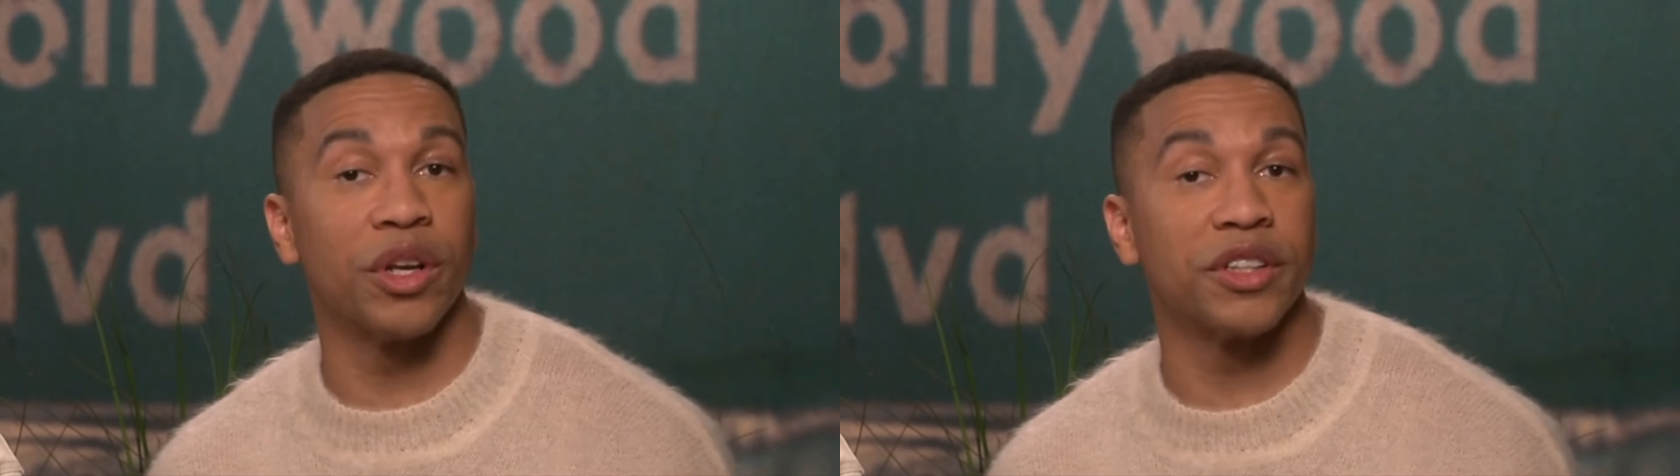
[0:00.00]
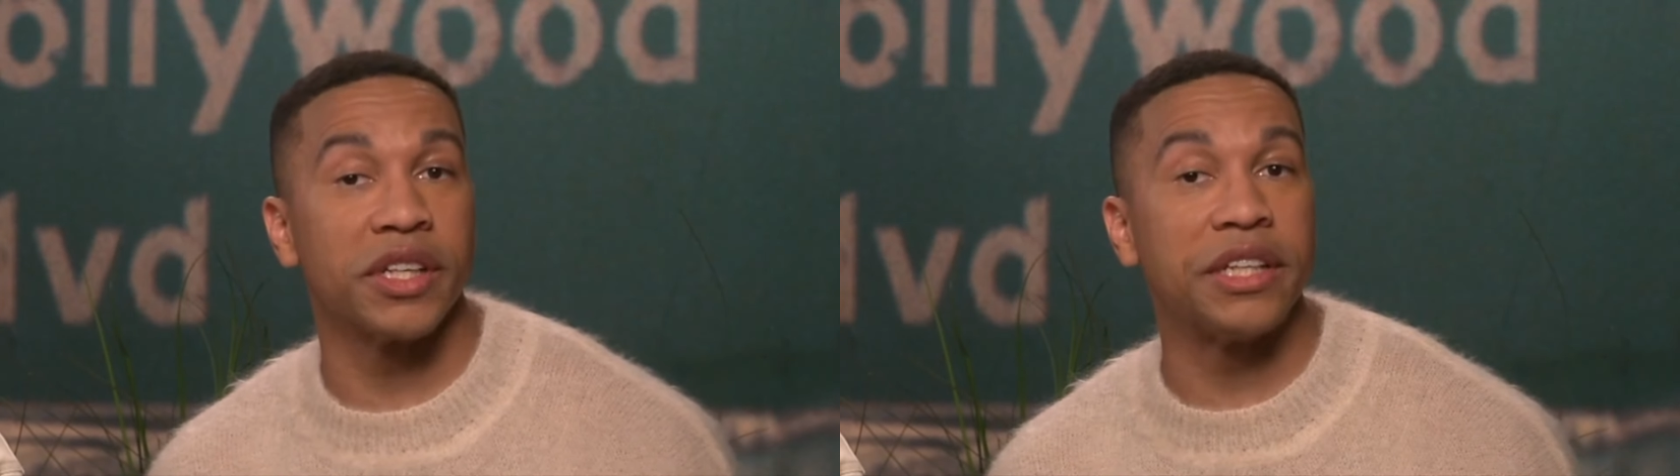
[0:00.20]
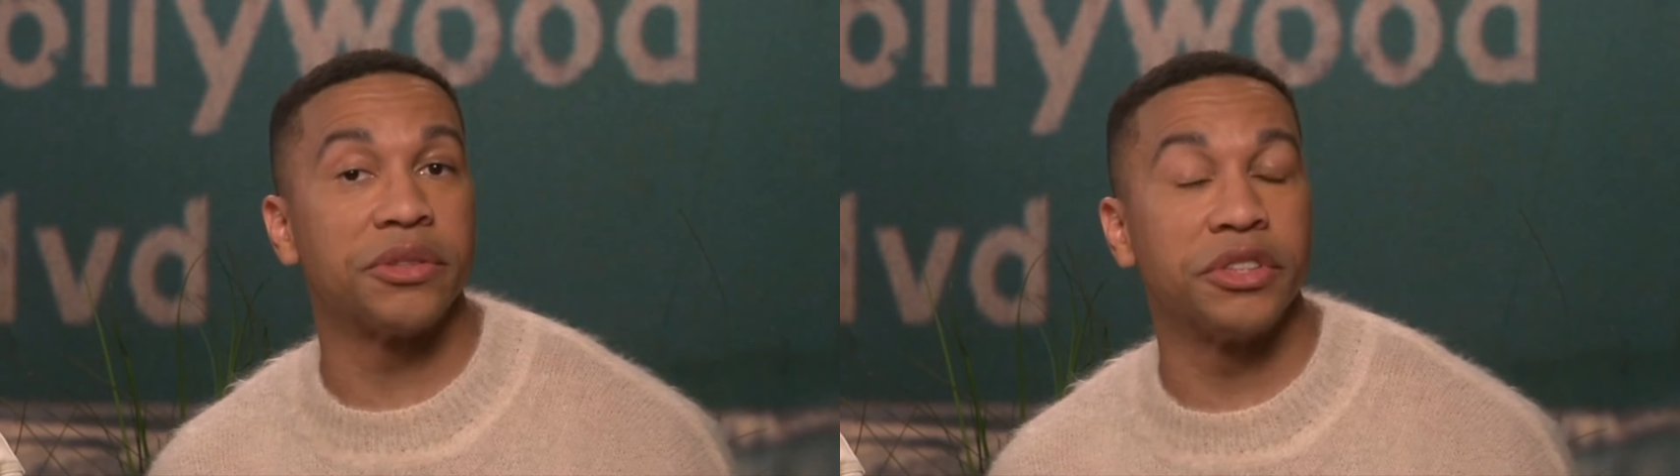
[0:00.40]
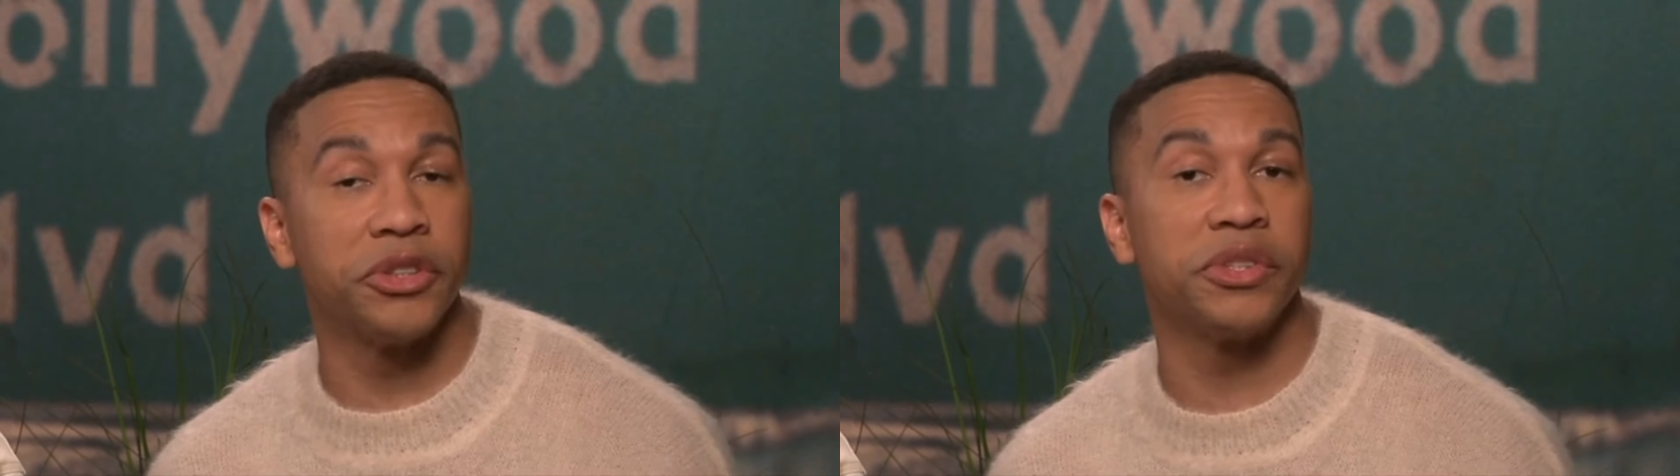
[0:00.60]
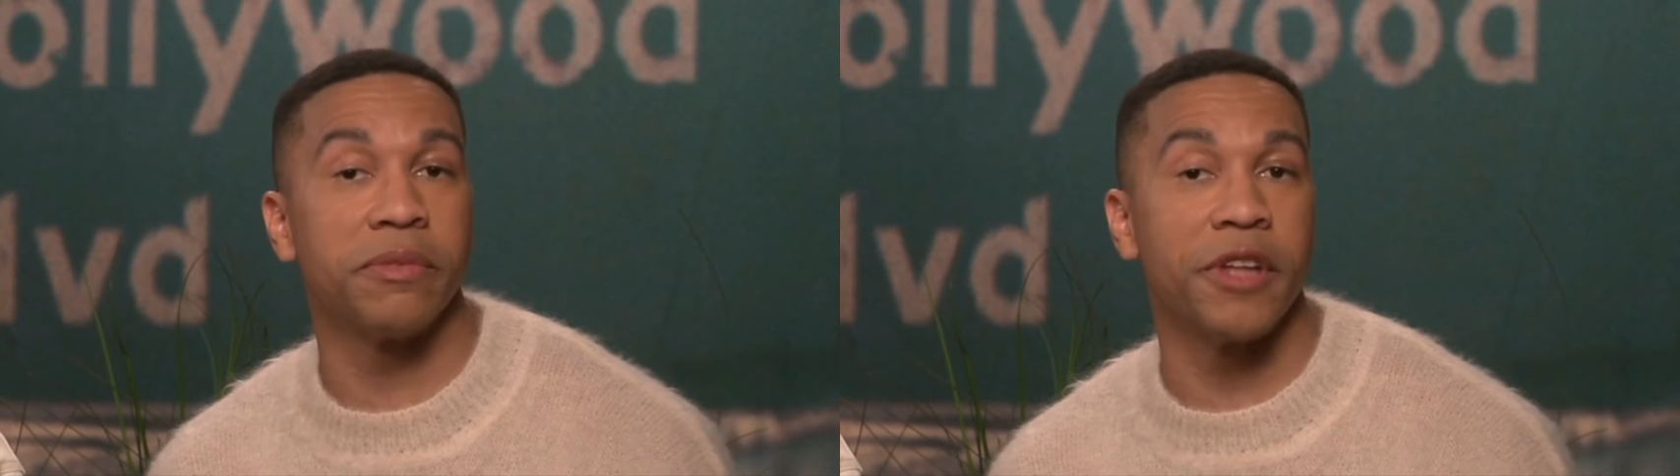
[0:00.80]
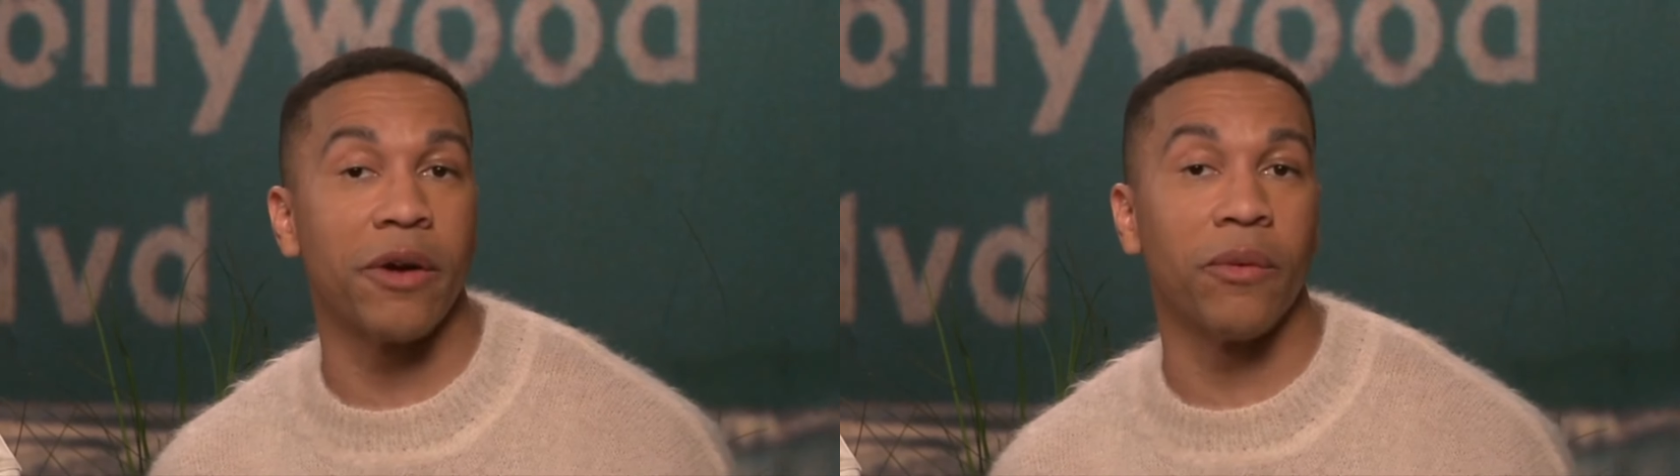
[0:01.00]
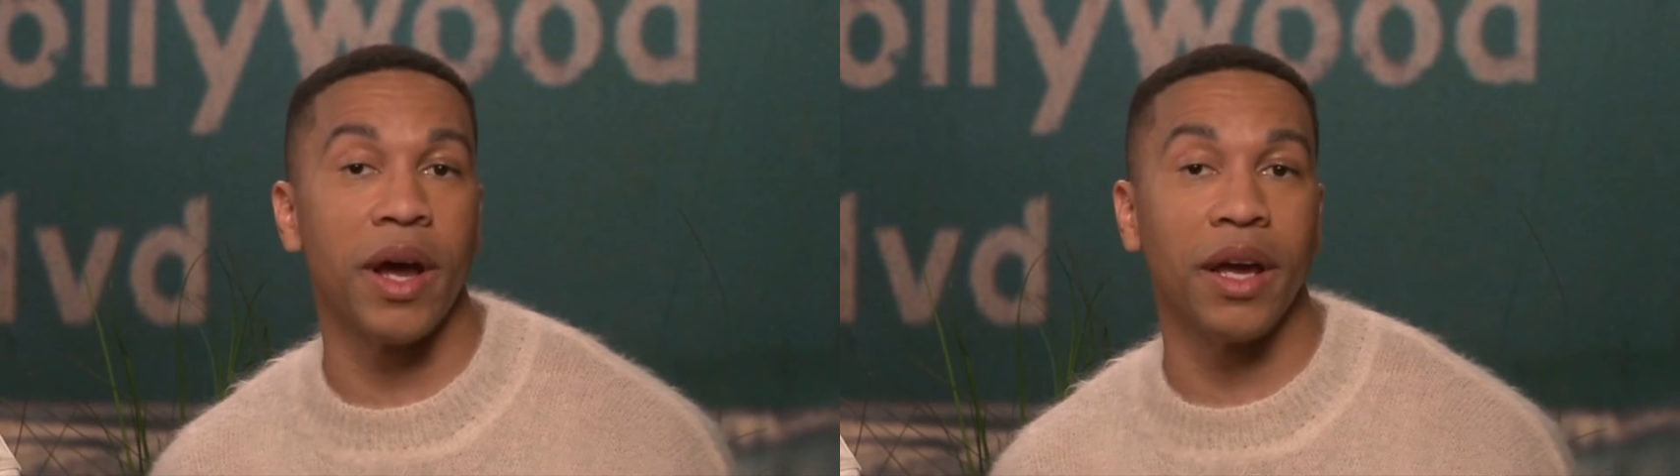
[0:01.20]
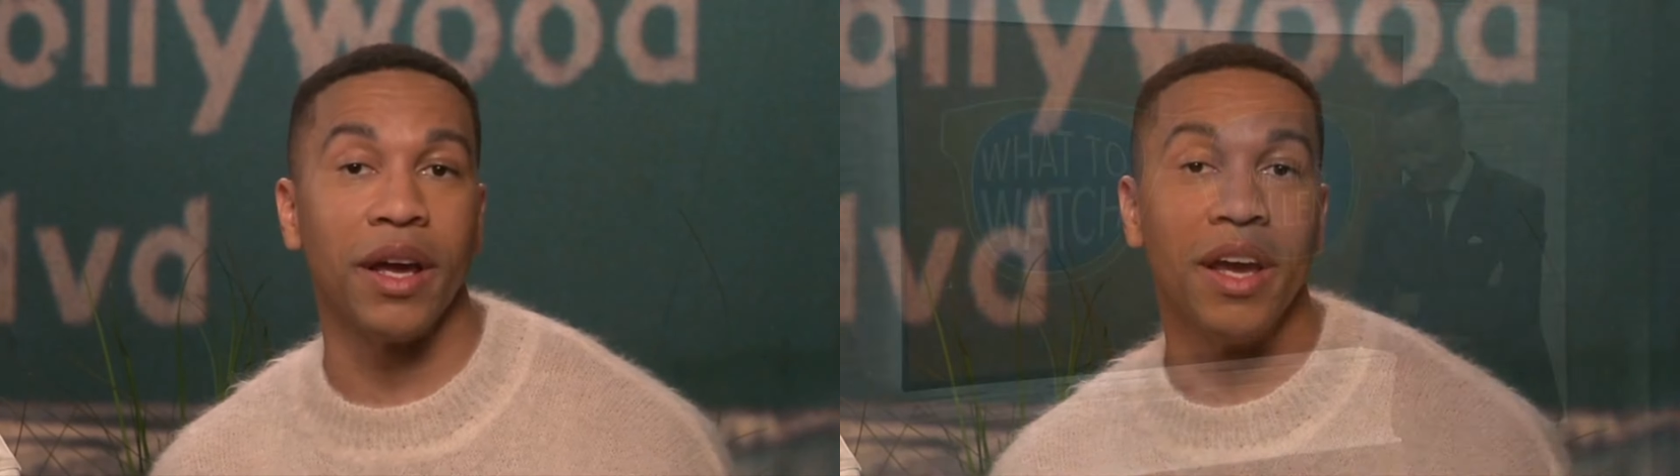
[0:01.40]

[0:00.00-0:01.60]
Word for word: to introduce him that way.